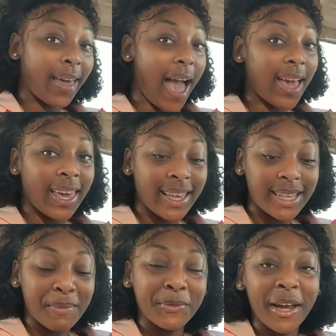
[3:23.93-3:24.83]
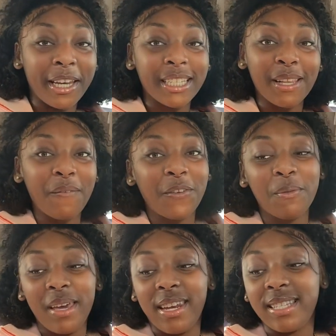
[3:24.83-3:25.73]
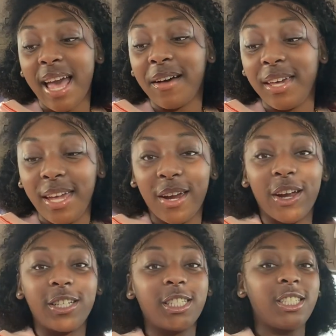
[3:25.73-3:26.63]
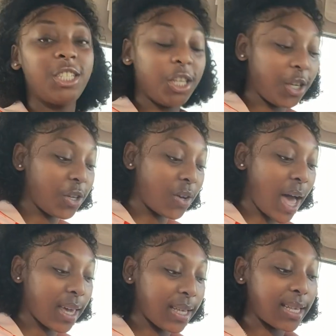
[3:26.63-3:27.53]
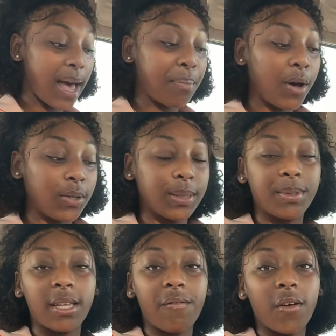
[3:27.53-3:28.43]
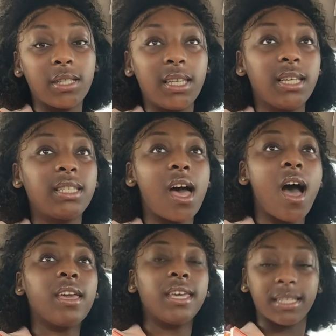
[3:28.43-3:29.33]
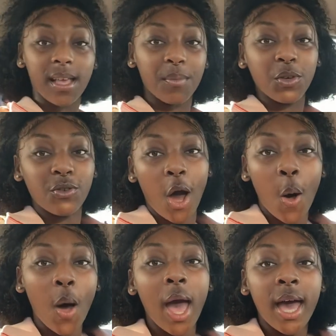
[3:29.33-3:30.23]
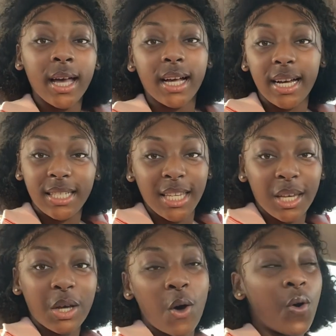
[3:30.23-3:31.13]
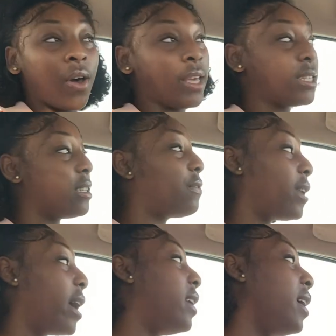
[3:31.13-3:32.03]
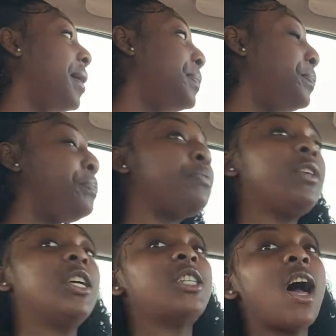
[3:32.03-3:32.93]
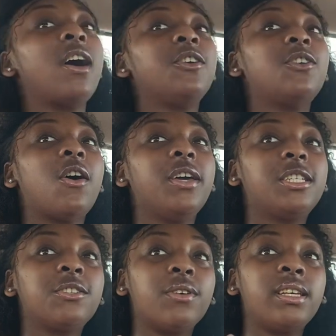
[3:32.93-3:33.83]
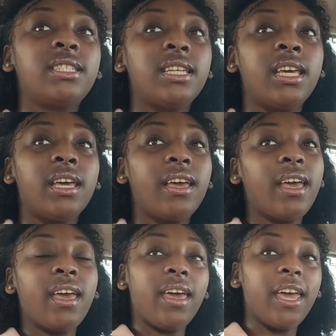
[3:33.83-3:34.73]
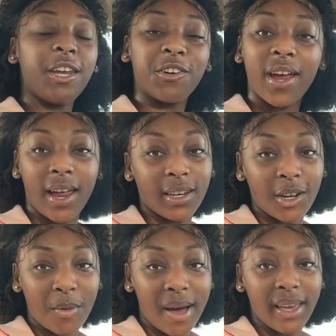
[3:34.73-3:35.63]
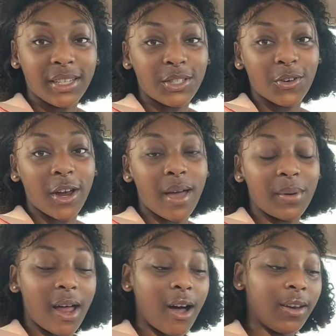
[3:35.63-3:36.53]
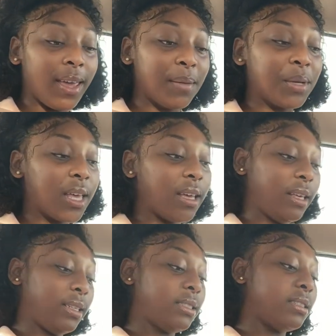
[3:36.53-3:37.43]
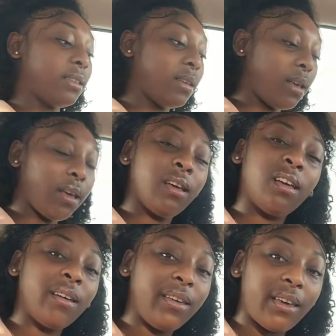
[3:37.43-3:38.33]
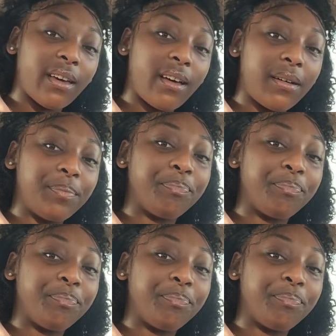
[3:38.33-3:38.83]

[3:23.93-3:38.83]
I guess I'm gonna wait these little few minutes out here, just chill. I guess I'll post some stuff on TikTok, get some, you know, content going, stuff like that, get y'all, you know, interested, interacting on my Instagram and all that, because yeah.